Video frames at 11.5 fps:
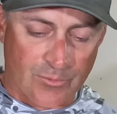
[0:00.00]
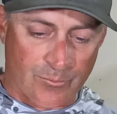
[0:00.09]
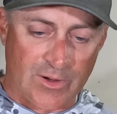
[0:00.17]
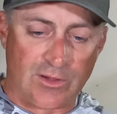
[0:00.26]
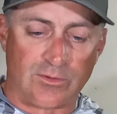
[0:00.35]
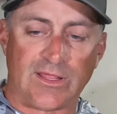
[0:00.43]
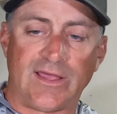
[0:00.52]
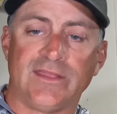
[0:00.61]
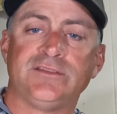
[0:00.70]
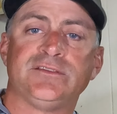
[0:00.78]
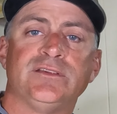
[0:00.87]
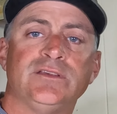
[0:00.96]
reel
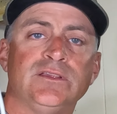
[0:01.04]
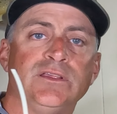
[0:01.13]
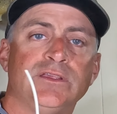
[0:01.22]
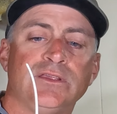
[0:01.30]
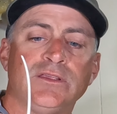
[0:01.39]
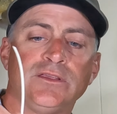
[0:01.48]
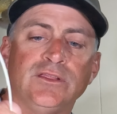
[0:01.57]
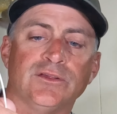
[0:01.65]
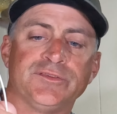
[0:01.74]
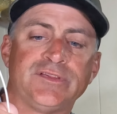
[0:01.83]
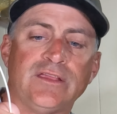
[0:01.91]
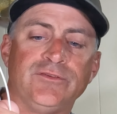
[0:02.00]
lines, you
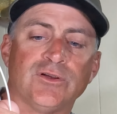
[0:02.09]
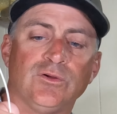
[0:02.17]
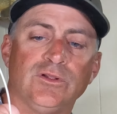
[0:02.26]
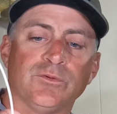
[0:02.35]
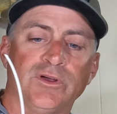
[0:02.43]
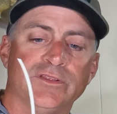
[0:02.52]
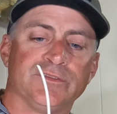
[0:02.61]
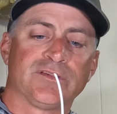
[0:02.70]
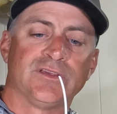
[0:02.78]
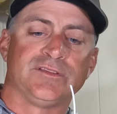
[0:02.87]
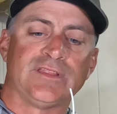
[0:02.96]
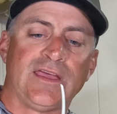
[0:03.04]
know, save your old ones
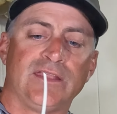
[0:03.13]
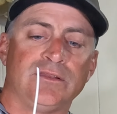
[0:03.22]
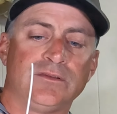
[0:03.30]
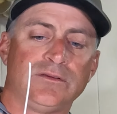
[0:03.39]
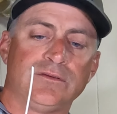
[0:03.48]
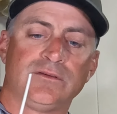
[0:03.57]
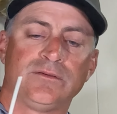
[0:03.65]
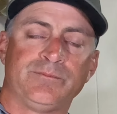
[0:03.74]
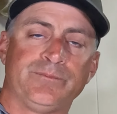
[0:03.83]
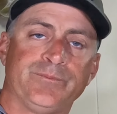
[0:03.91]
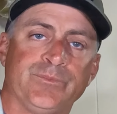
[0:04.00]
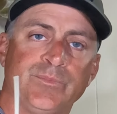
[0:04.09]
because that
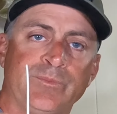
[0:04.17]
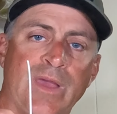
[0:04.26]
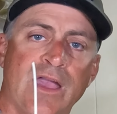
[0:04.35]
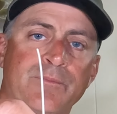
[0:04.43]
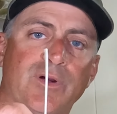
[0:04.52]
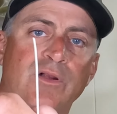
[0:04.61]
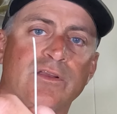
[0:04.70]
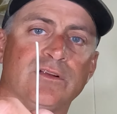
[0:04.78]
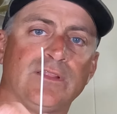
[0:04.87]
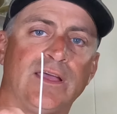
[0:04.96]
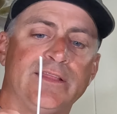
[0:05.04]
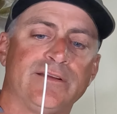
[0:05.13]
back part of
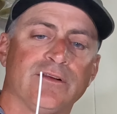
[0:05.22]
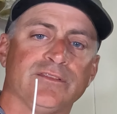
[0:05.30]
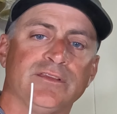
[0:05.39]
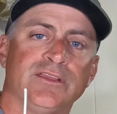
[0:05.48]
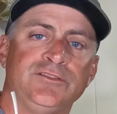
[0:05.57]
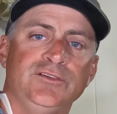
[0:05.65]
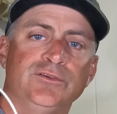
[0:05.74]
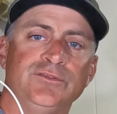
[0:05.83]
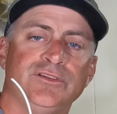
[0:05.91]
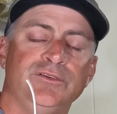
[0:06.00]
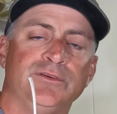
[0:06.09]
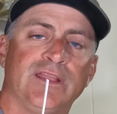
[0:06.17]
your line hardly gets
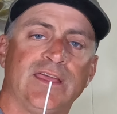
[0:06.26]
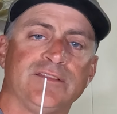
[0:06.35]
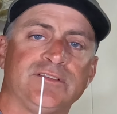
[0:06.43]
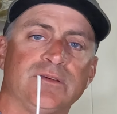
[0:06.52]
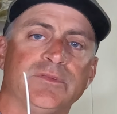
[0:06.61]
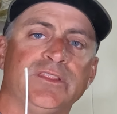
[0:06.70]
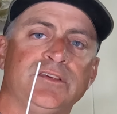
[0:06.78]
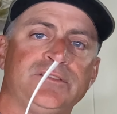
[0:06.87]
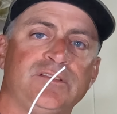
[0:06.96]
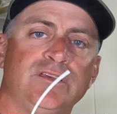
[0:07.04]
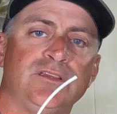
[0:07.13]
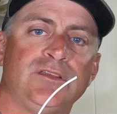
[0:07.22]
used, and you can add some of
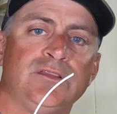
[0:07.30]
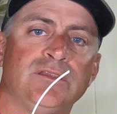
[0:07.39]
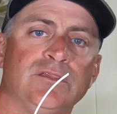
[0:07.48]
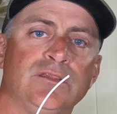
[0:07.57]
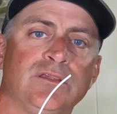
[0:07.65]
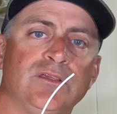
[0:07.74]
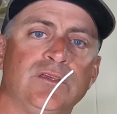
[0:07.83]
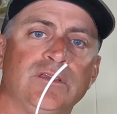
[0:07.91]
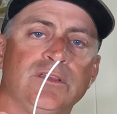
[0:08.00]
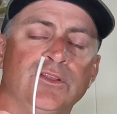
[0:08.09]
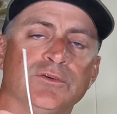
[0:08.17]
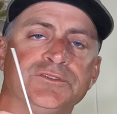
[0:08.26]
this in,
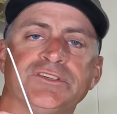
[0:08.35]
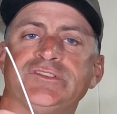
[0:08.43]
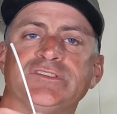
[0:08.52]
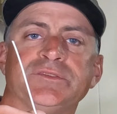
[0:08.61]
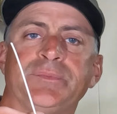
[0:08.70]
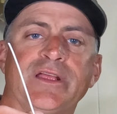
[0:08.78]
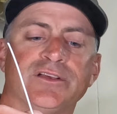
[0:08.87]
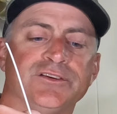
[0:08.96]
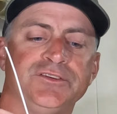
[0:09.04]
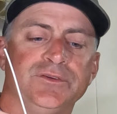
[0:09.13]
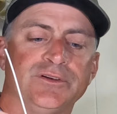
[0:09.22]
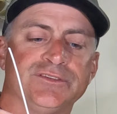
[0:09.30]
you know, just as a
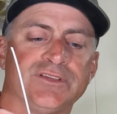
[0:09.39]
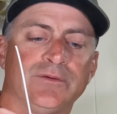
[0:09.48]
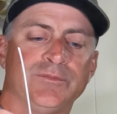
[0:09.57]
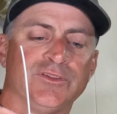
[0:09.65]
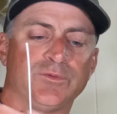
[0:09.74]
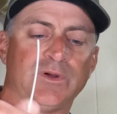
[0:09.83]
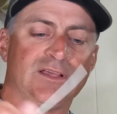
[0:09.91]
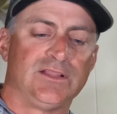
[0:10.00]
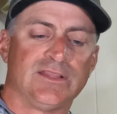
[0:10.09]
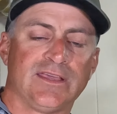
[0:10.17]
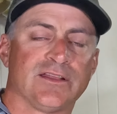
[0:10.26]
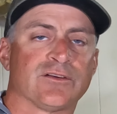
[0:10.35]
parachute or something as
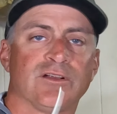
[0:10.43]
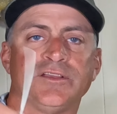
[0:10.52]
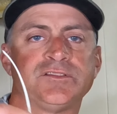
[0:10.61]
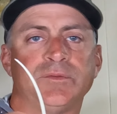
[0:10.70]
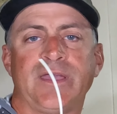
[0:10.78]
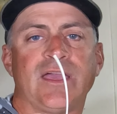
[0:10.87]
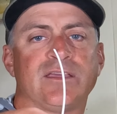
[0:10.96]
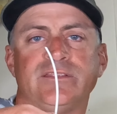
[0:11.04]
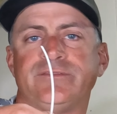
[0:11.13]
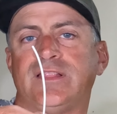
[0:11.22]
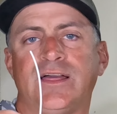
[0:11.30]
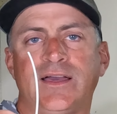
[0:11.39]
well. Lay it across the back of
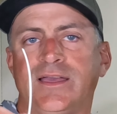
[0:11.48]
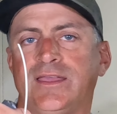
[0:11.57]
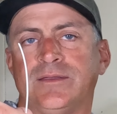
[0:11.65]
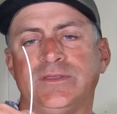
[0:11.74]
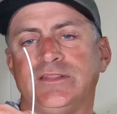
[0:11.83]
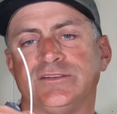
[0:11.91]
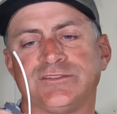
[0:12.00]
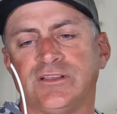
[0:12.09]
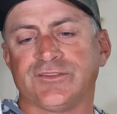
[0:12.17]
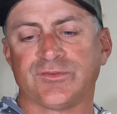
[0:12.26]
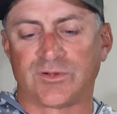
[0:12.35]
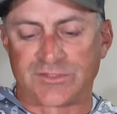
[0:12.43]
the fly. I mean, there's
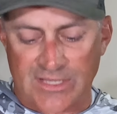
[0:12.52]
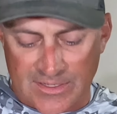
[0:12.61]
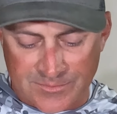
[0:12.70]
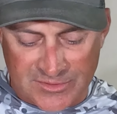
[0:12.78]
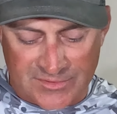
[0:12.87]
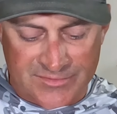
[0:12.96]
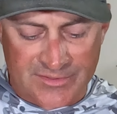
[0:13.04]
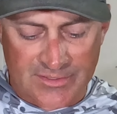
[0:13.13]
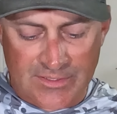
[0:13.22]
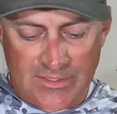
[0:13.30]
all sorts of options.